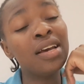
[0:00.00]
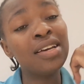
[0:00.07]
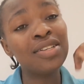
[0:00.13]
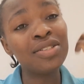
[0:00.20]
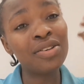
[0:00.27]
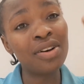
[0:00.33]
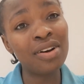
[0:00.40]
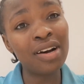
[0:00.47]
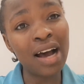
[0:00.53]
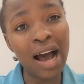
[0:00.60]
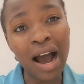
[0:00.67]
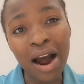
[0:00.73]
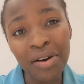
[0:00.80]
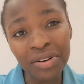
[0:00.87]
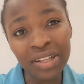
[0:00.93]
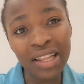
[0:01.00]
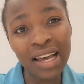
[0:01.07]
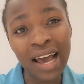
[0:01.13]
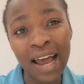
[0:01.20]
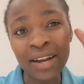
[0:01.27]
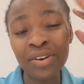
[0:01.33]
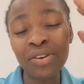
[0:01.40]
So out
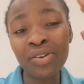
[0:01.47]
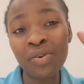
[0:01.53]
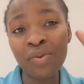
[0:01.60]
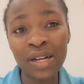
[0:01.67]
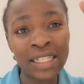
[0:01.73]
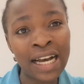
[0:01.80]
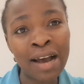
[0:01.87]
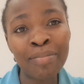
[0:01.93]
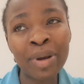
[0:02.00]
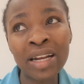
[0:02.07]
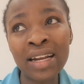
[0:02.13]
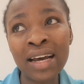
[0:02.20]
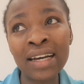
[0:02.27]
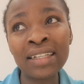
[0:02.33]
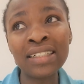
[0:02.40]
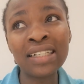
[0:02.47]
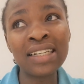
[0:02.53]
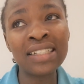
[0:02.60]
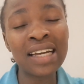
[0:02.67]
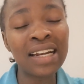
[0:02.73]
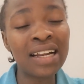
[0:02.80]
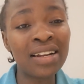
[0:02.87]
there, I don't know what happened and she
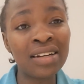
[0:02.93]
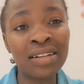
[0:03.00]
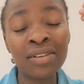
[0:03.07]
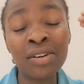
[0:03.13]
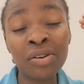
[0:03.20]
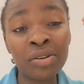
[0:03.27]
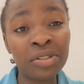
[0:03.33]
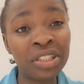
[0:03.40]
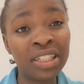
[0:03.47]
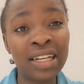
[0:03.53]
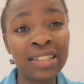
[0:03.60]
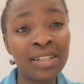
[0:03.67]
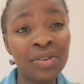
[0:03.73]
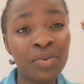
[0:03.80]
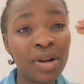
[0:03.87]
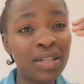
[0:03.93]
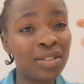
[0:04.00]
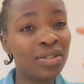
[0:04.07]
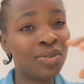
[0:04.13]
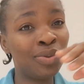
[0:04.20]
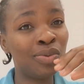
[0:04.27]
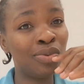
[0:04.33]
decided, no, she doesn't
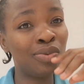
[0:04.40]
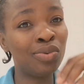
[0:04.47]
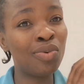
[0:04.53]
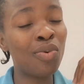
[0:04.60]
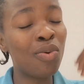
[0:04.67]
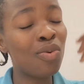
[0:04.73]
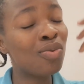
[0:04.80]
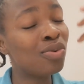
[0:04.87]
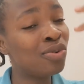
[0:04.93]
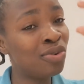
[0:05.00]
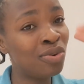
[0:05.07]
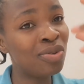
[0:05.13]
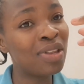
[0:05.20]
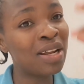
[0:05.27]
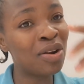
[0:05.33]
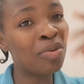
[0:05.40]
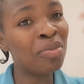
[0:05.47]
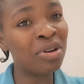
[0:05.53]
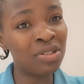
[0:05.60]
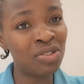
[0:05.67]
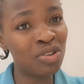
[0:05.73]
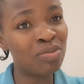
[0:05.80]
want to do the
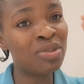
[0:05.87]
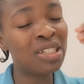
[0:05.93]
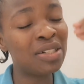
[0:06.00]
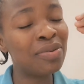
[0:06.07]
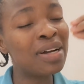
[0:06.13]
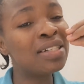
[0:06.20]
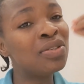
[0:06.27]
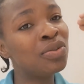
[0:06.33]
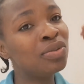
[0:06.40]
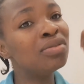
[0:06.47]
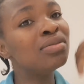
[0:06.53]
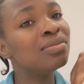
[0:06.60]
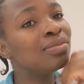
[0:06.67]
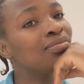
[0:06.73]
normal job. She wants to